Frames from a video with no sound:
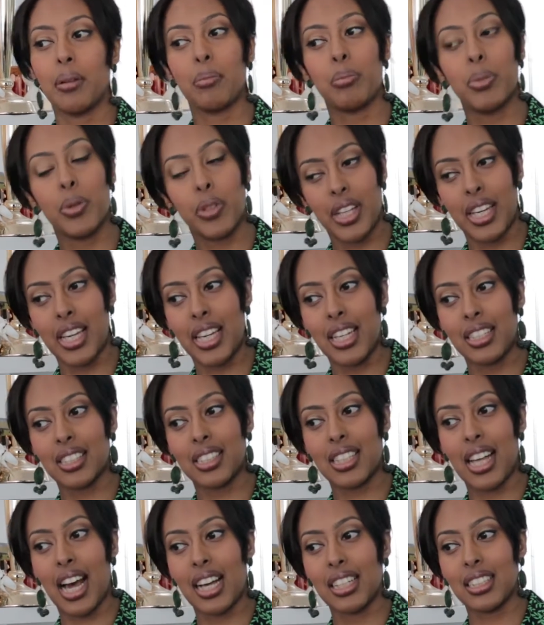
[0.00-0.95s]
bookings
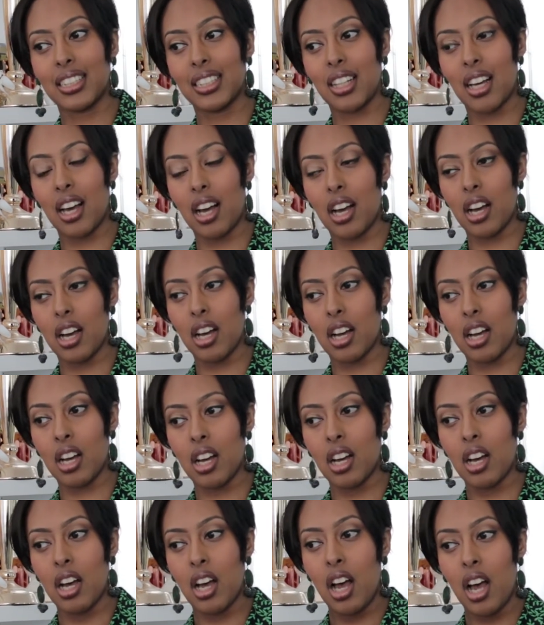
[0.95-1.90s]
that
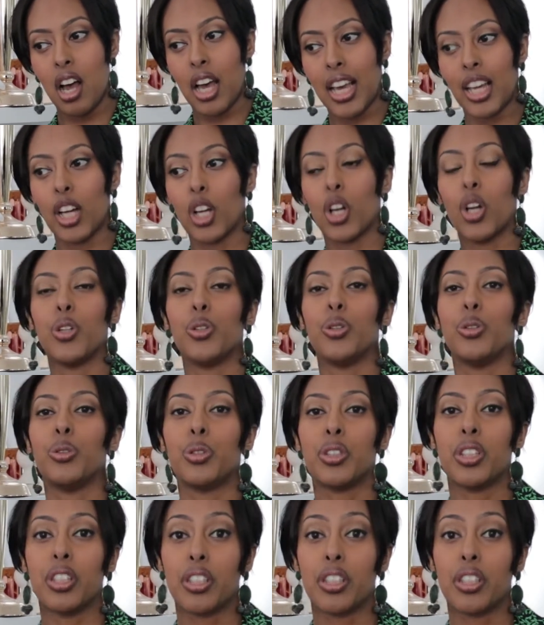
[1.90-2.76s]
include